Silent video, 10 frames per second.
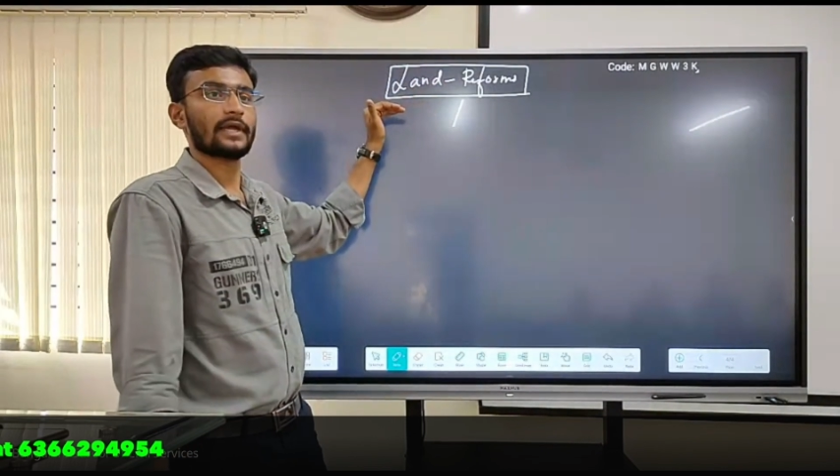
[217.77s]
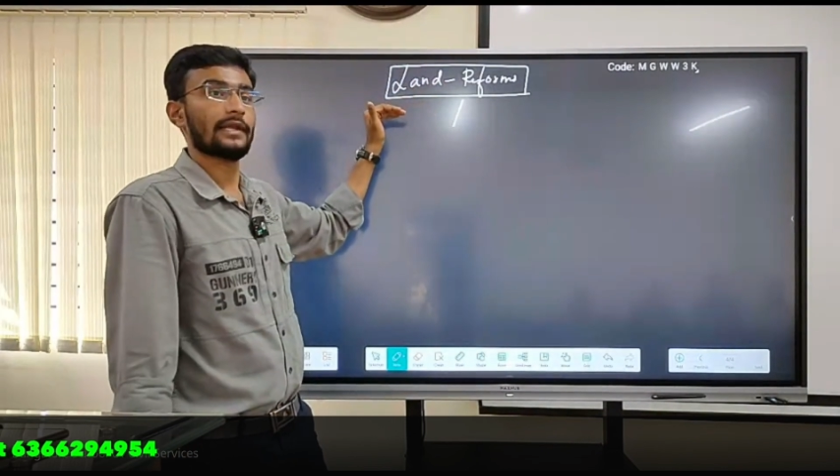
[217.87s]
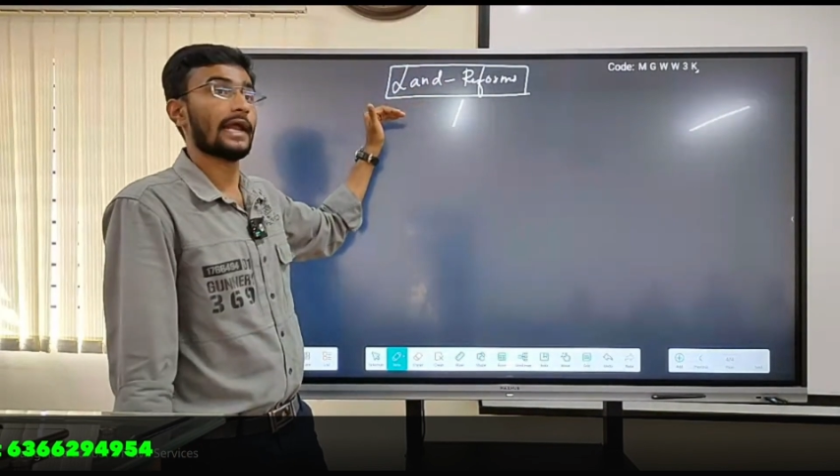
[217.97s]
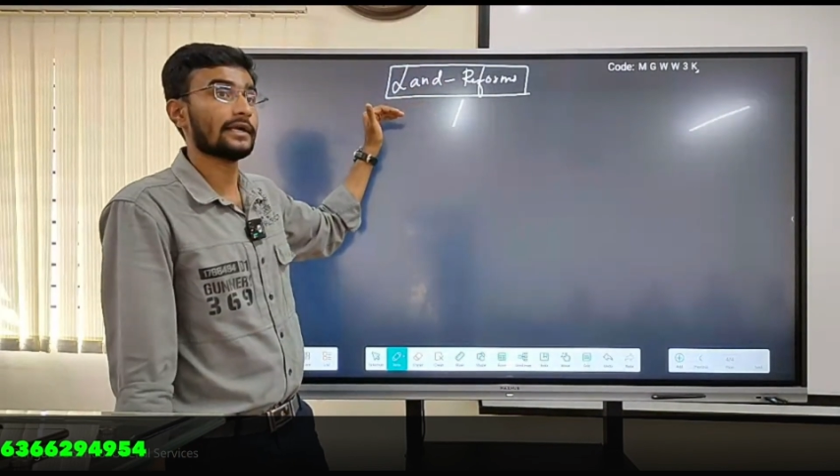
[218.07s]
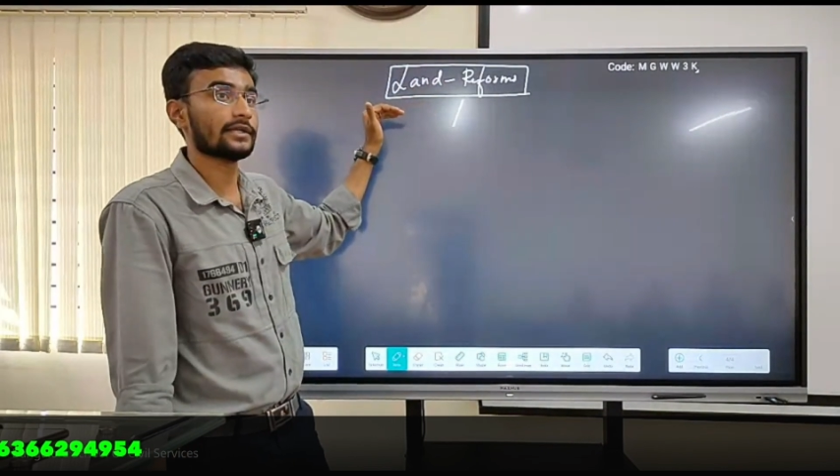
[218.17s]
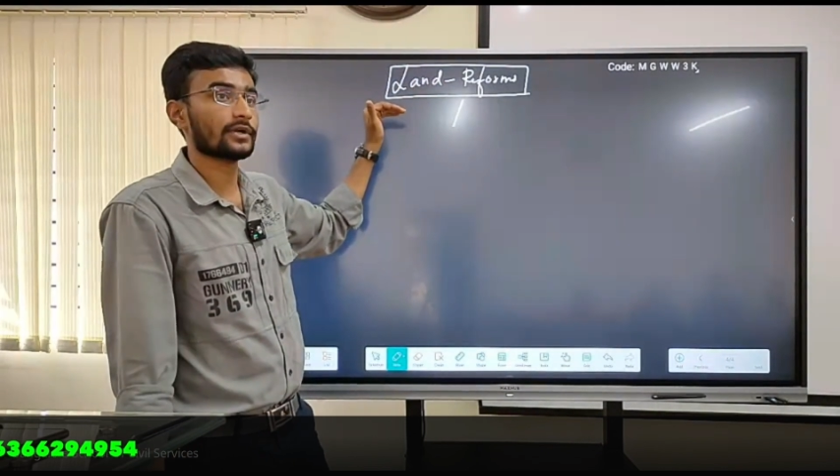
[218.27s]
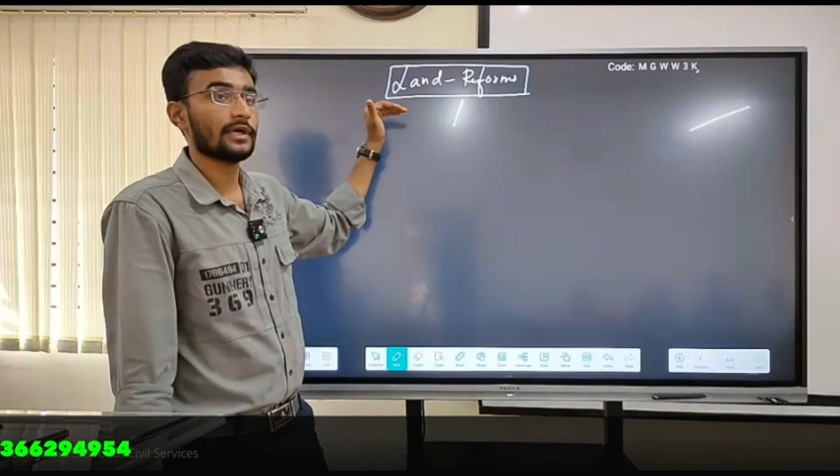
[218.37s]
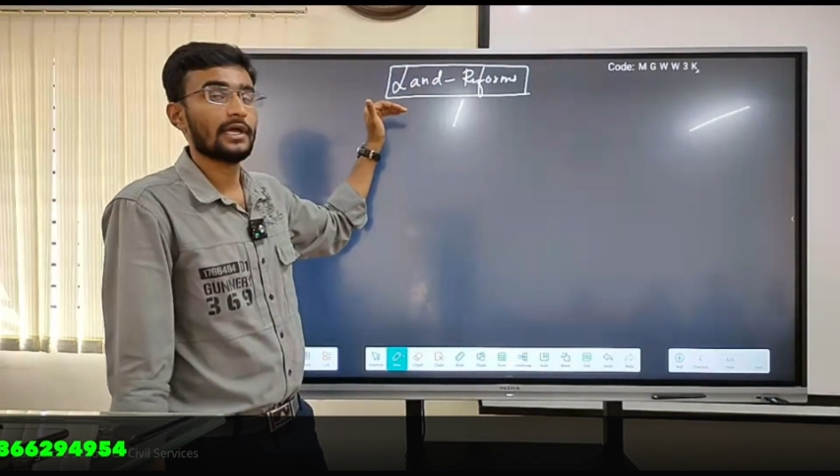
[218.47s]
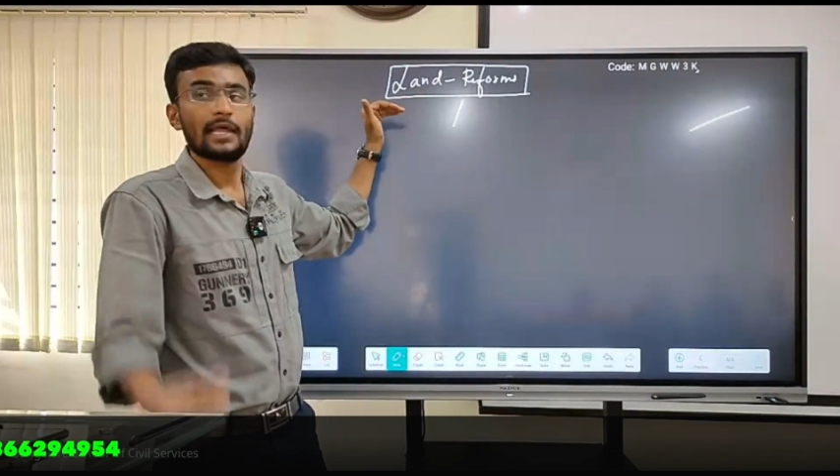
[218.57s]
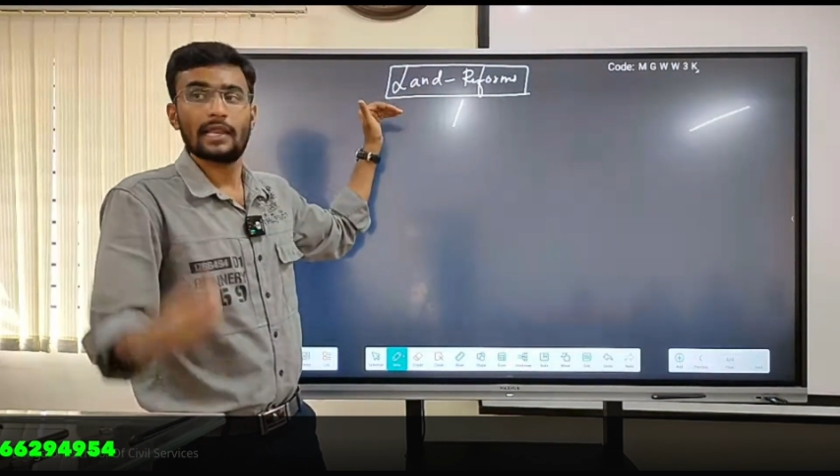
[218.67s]
Land andre.
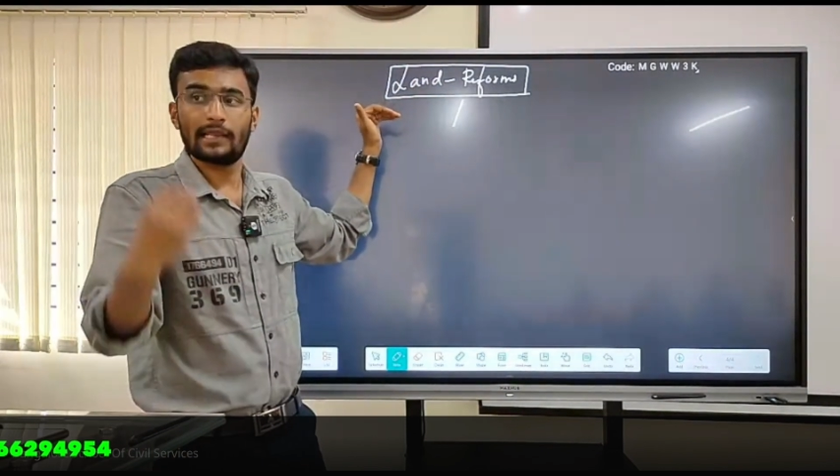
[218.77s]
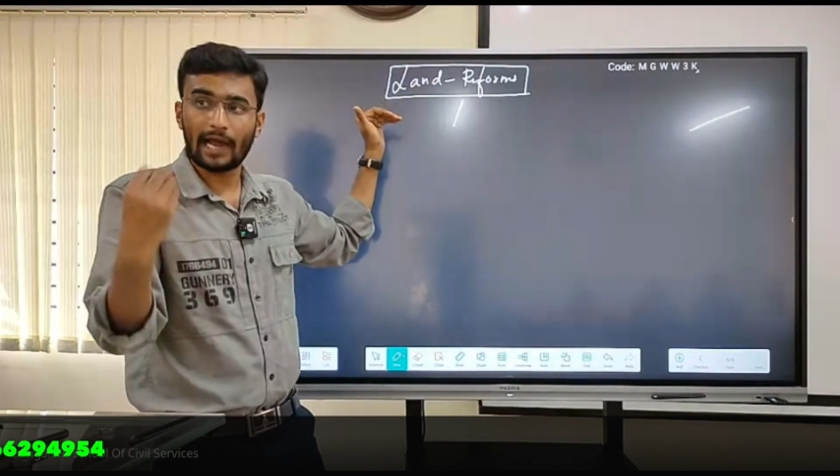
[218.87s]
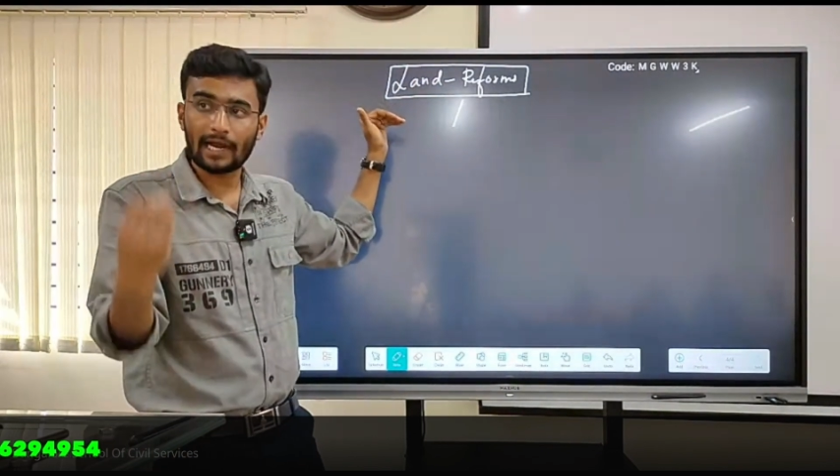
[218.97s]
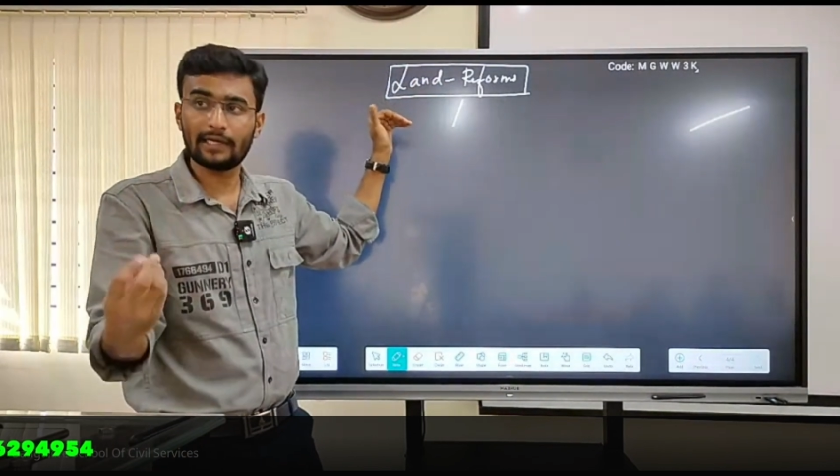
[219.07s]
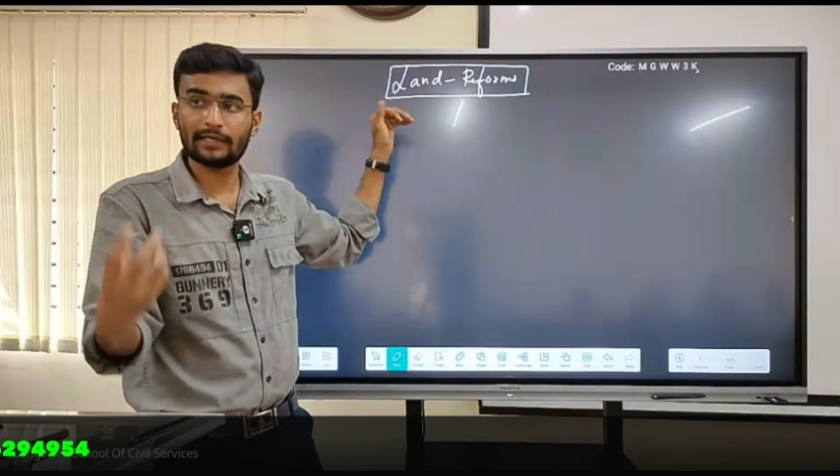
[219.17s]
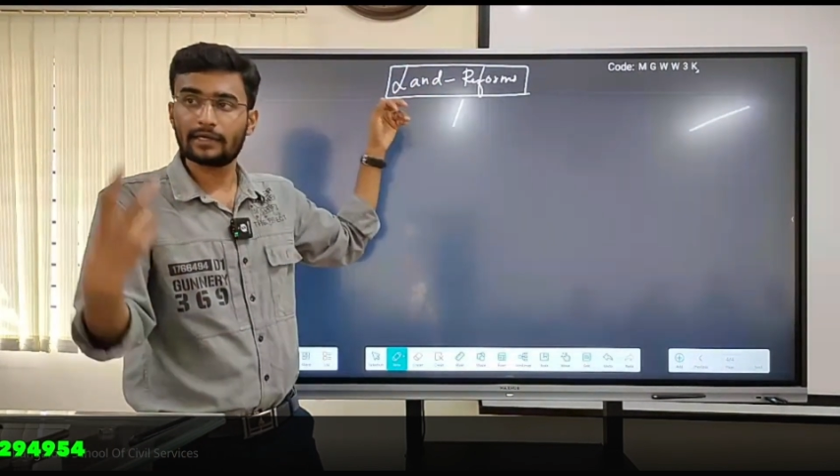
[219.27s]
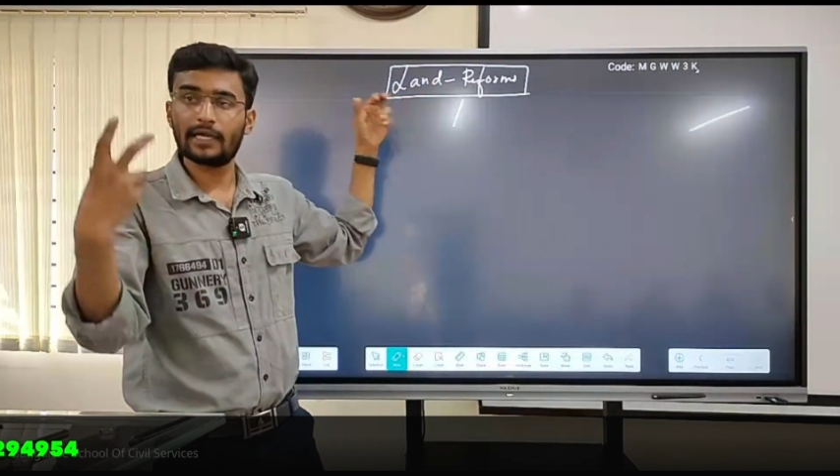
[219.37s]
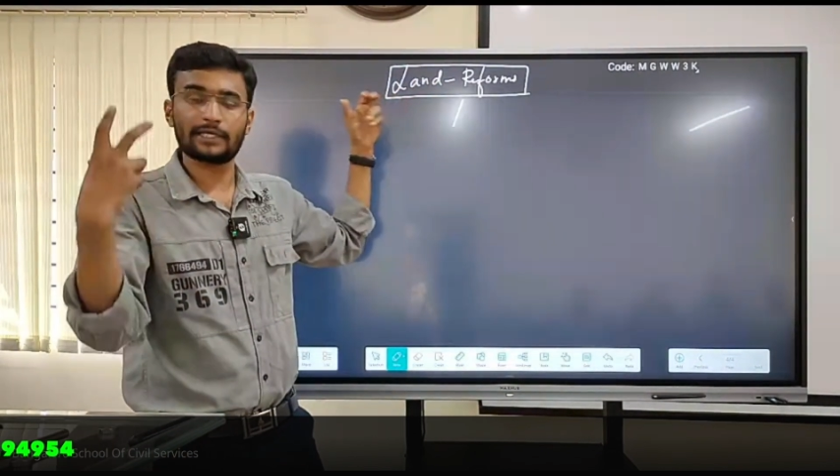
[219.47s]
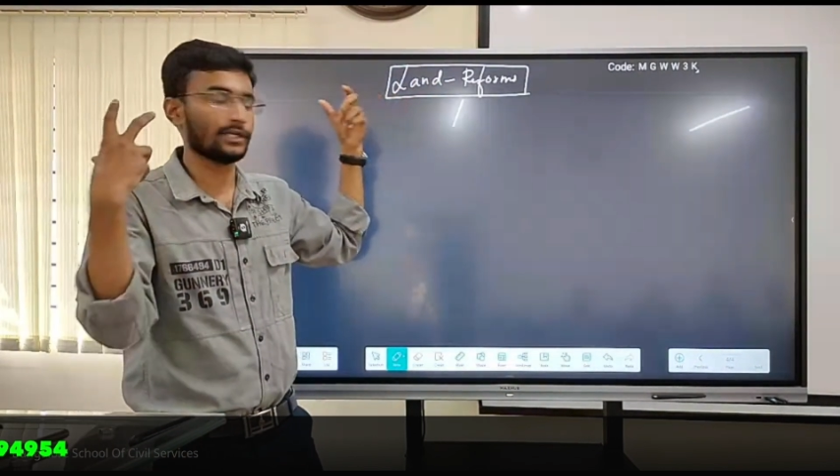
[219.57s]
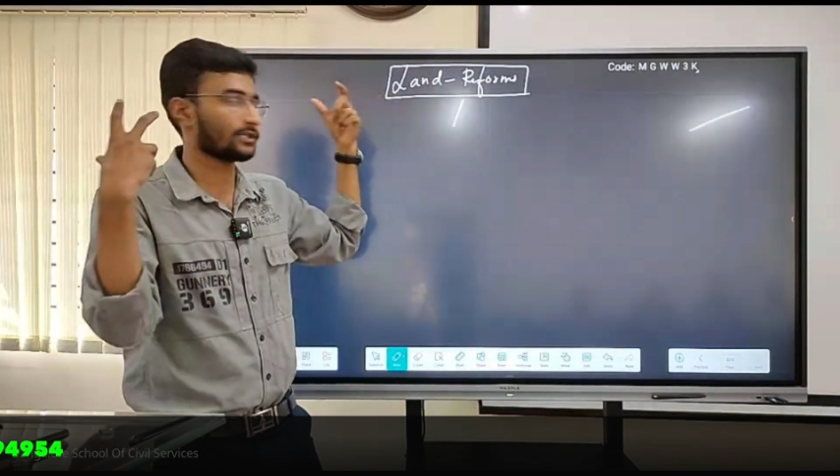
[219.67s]
Land,
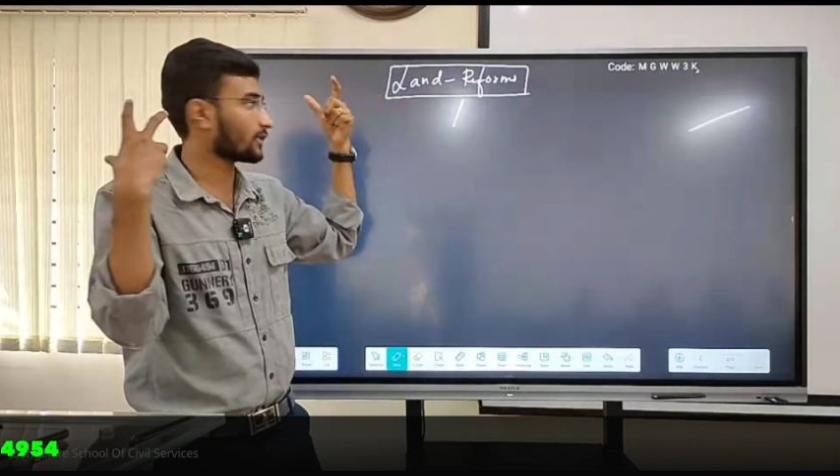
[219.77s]
it is